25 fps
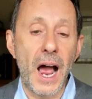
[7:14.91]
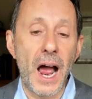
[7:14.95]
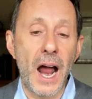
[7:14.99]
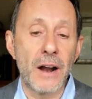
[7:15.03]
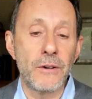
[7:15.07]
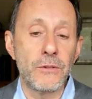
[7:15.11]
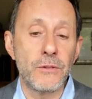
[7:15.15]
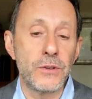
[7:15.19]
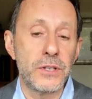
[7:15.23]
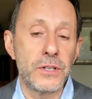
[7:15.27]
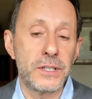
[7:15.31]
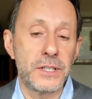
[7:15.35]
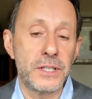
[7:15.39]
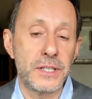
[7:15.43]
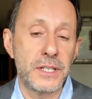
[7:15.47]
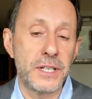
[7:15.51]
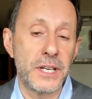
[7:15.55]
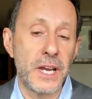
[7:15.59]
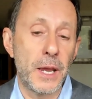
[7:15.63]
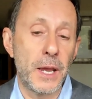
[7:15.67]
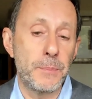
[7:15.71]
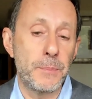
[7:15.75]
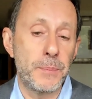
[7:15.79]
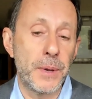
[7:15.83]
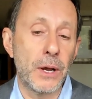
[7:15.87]

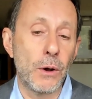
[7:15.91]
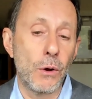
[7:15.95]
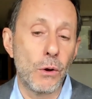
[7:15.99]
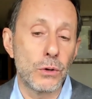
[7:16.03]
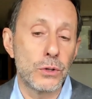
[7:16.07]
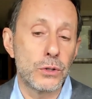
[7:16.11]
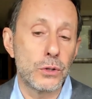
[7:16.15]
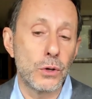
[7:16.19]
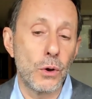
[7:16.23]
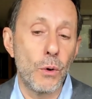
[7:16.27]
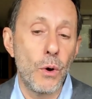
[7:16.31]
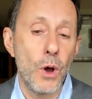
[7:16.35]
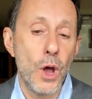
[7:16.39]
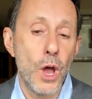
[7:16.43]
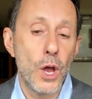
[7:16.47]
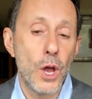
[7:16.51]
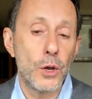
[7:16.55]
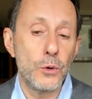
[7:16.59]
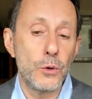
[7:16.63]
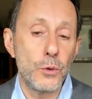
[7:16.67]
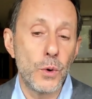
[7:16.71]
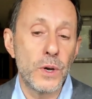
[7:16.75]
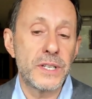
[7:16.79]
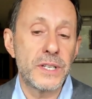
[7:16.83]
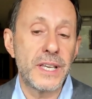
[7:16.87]
reshaping also
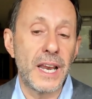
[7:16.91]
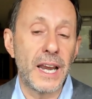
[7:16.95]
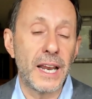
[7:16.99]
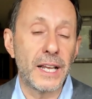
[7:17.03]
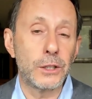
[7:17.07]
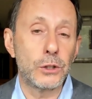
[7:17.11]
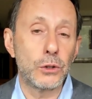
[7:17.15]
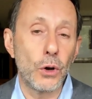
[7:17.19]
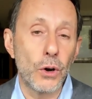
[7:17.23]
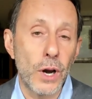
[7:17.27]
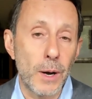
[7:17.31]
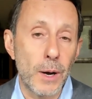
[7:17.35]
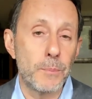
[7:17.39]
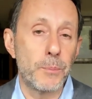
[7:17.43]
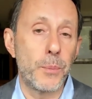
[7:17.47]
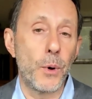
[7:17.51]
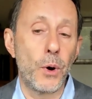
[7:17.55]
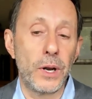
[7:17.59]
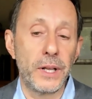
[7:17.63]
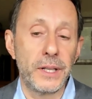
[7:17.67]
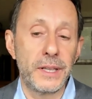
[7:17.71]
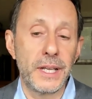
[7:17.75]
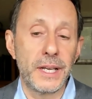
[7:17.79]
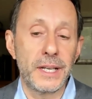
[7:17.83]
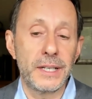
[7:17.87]
US electoral
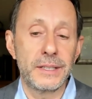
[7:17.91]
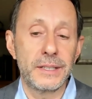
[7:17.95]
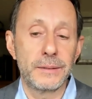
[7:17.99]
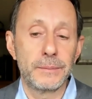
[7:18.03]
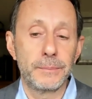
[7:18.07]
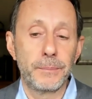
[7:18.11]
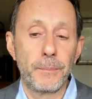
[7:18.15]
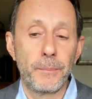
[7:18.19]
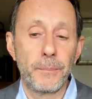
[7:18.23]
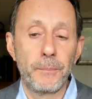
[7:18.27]
politics,